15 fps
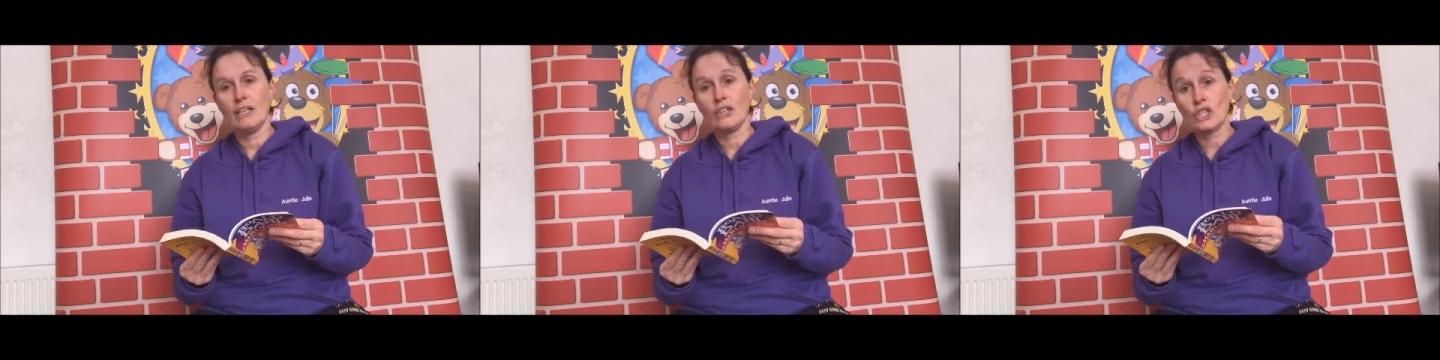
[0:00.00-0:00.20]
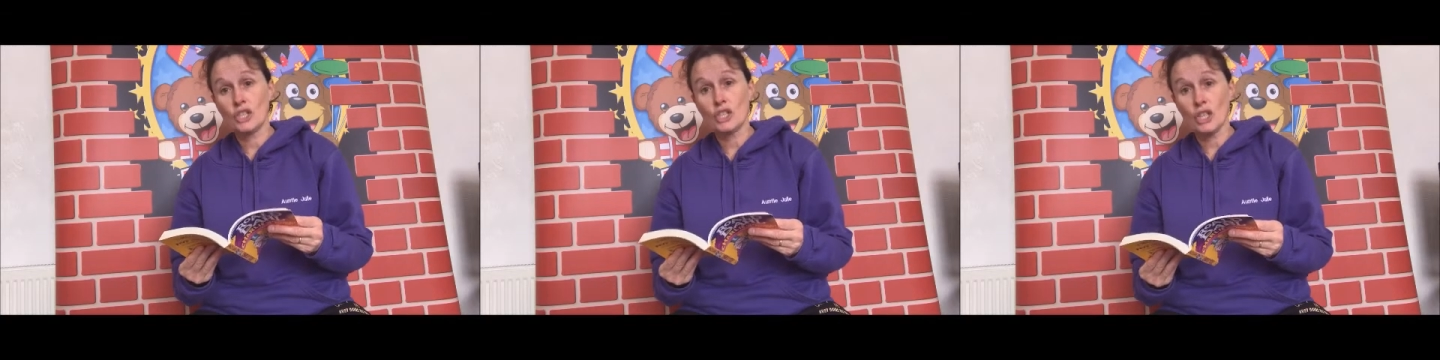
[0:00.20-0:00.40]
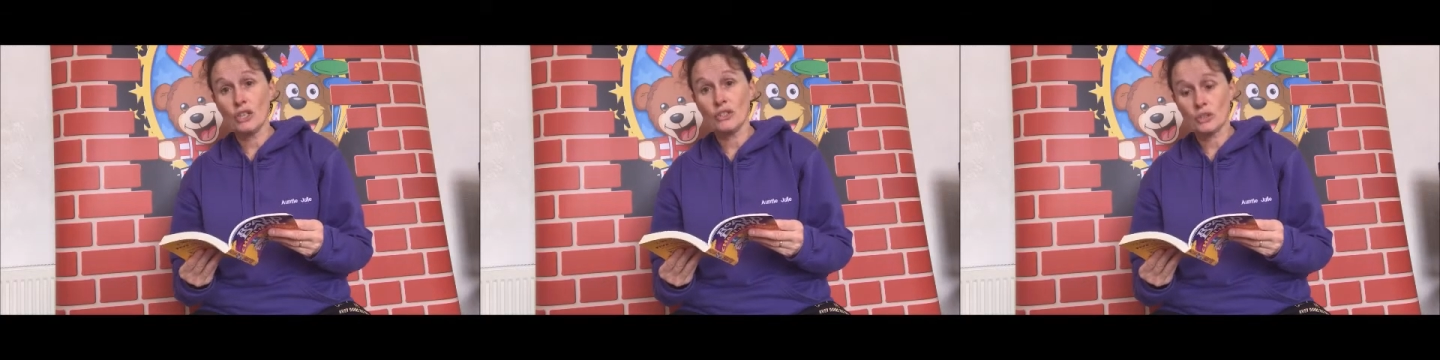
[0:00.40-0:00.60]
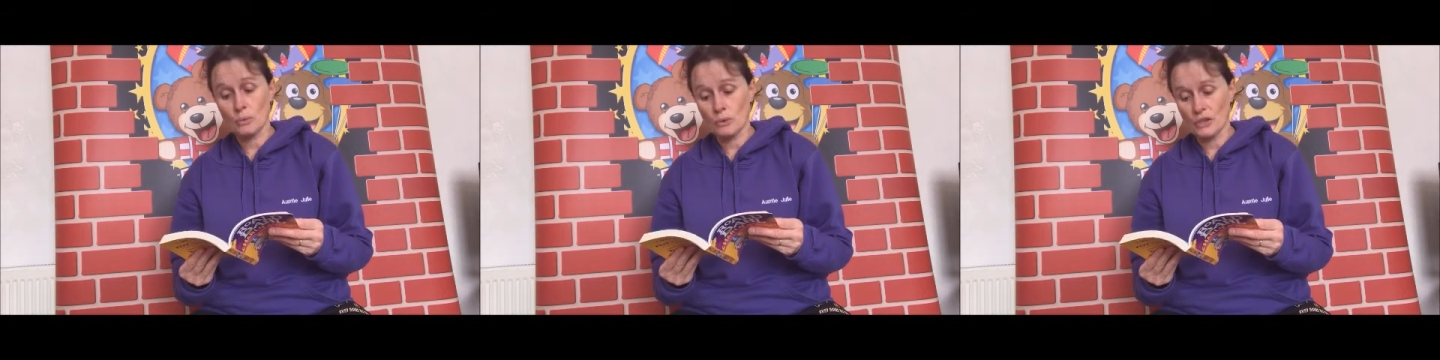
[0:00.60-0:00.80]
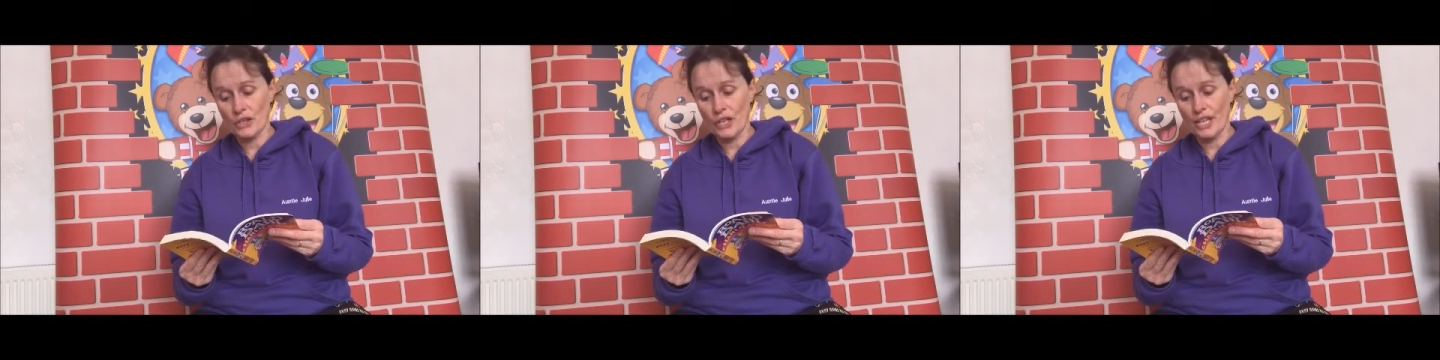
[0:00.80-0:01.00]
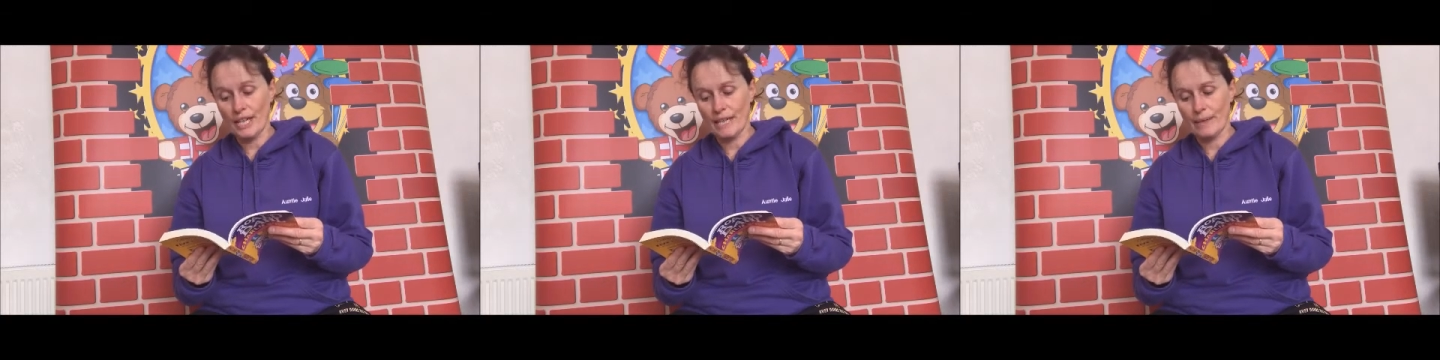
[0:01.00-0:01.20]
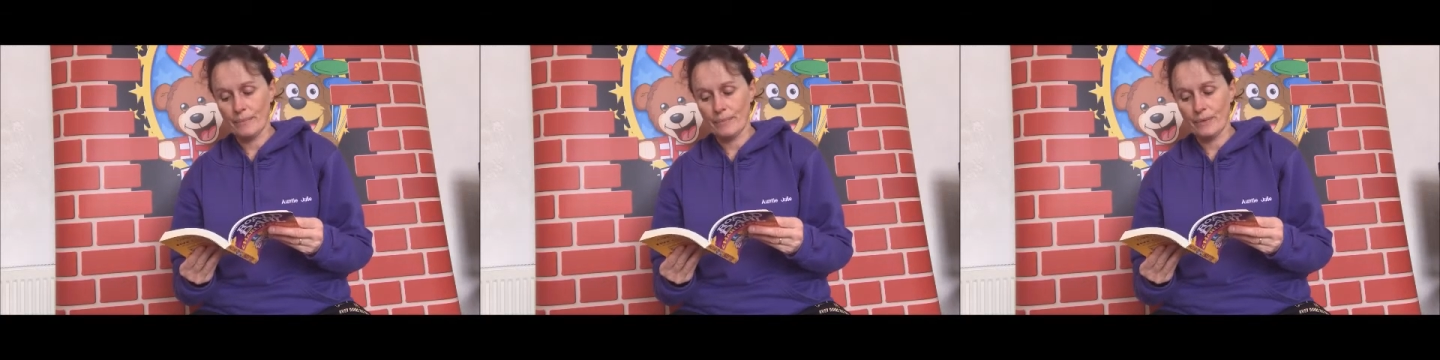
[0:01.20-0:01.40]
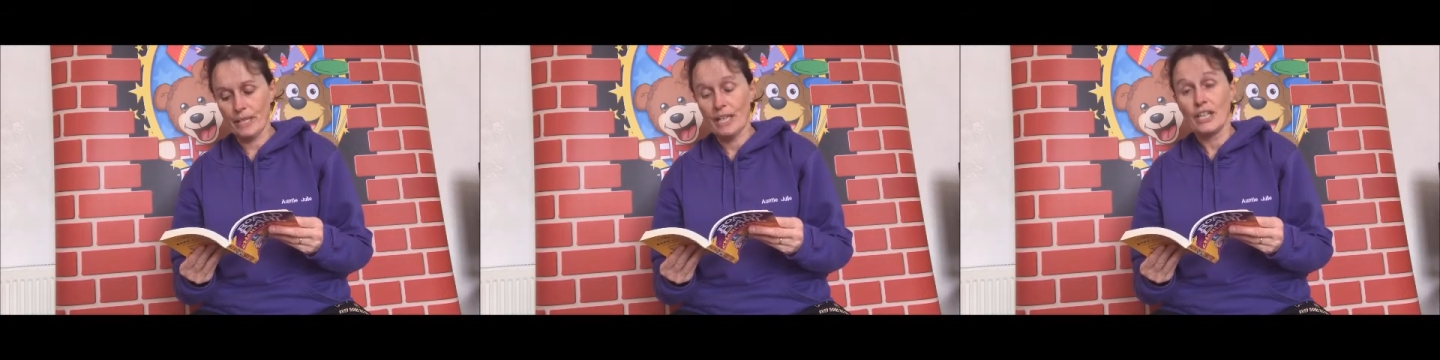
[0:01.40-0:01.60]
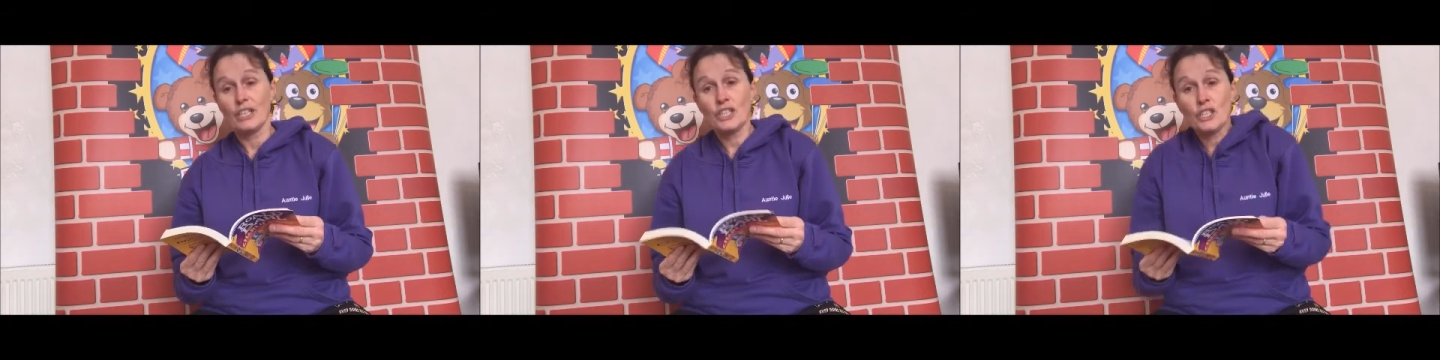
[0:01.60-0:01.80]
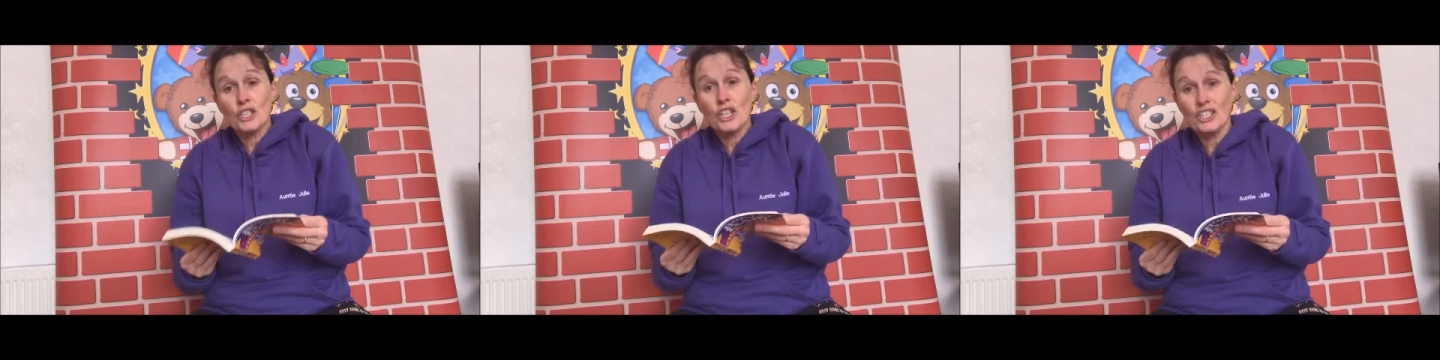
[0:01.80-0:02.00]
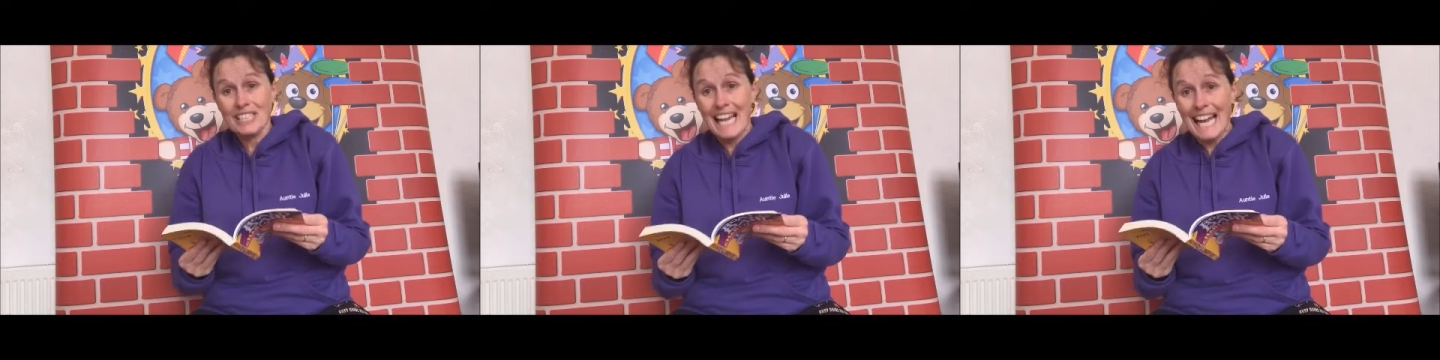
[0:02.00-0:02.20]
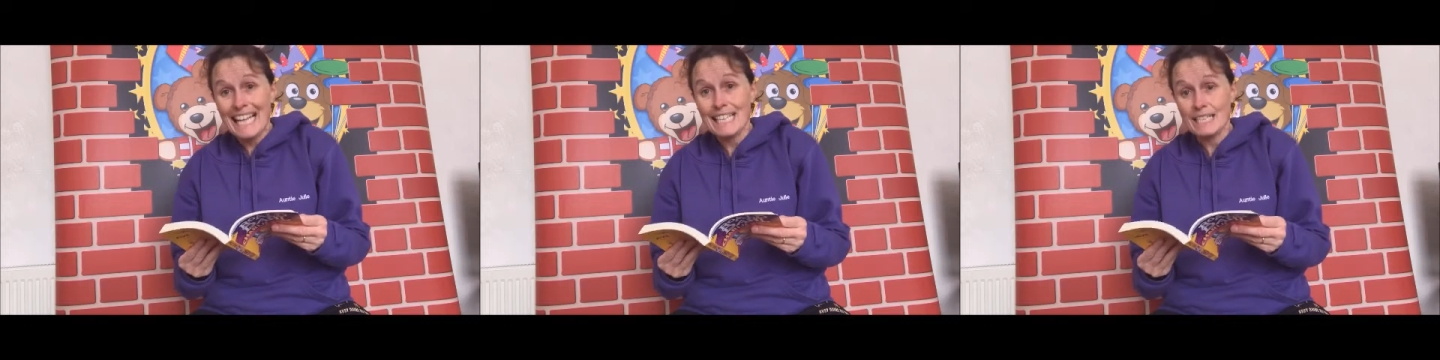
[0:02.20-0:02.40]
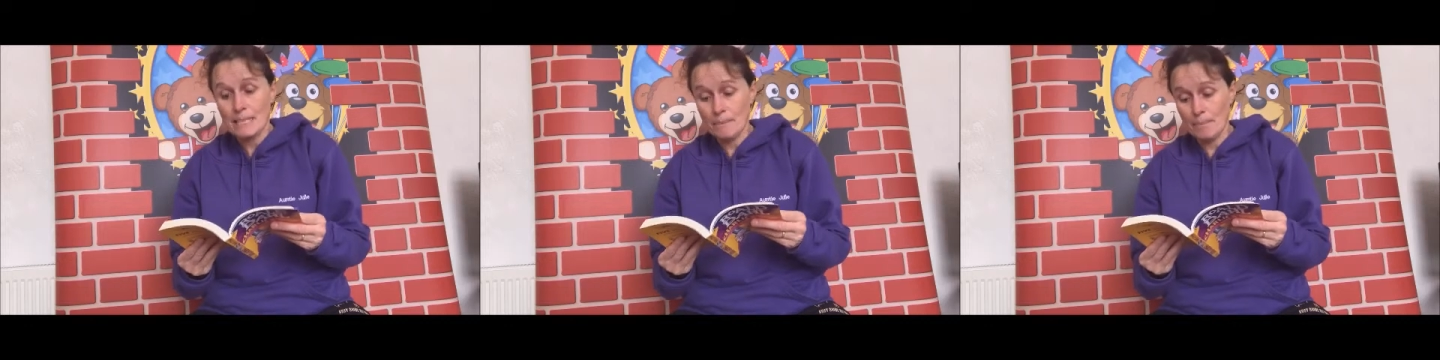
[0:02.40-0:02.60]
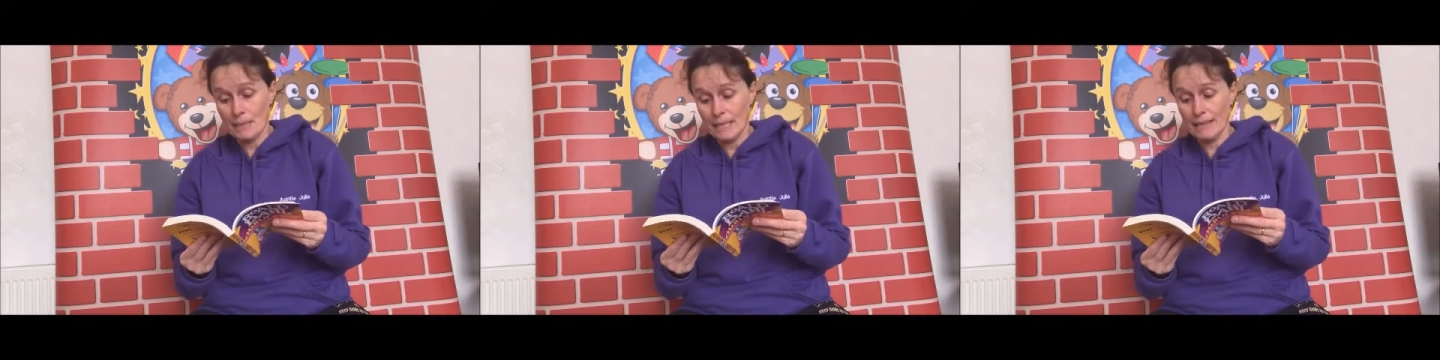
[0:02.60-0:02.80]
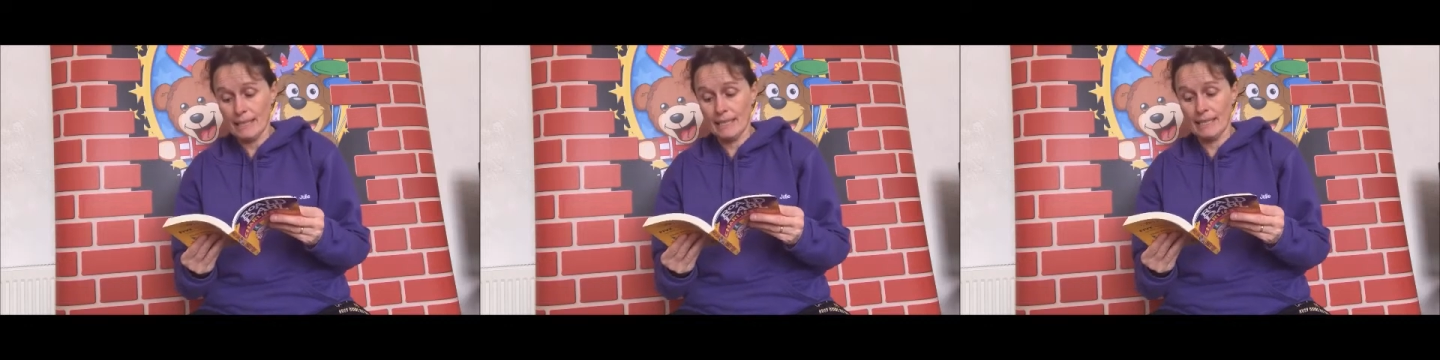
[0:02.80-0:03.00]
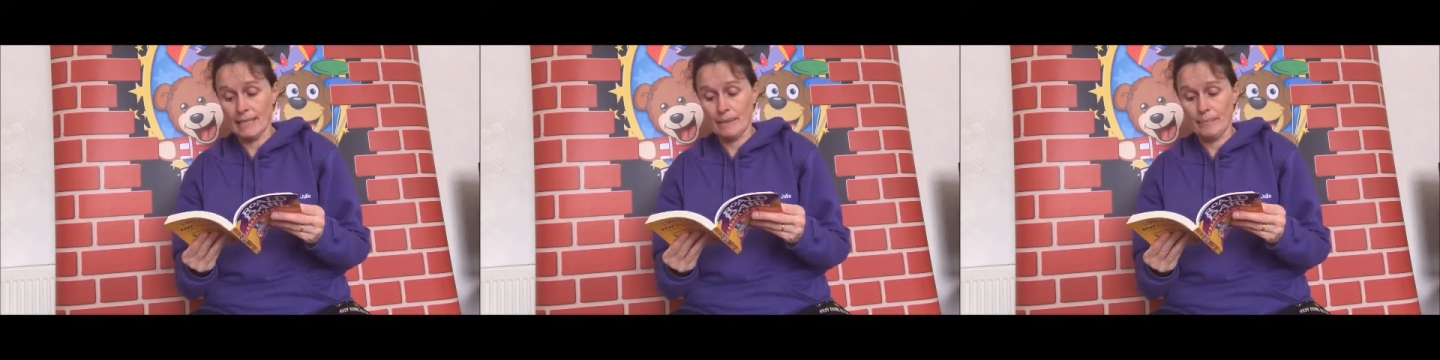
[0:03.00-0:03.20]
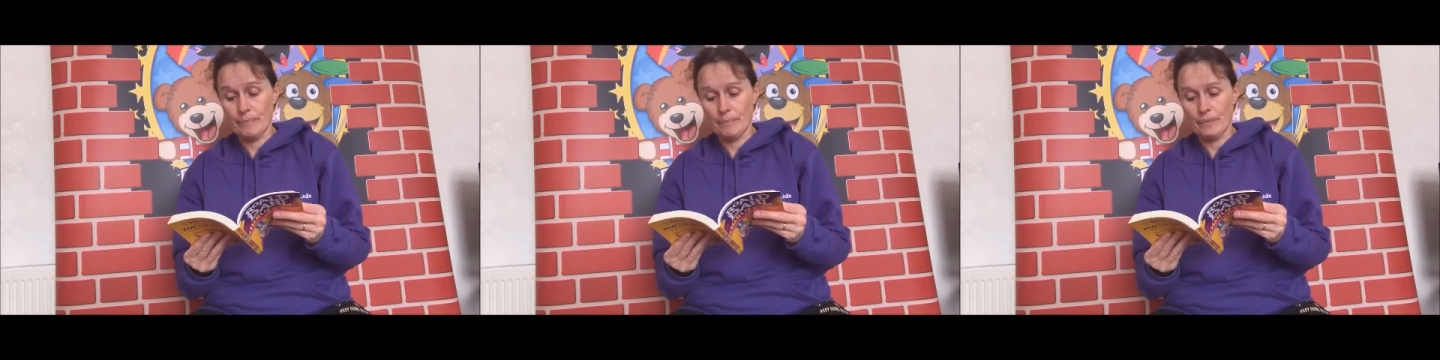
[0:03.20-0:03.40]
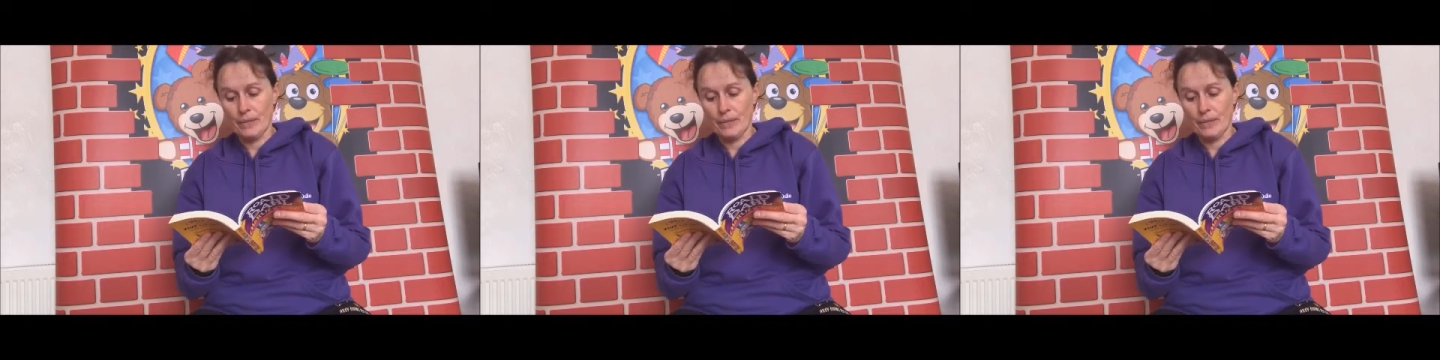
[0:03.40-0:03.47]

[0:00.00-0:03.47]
the chance was there. The chance had to be there.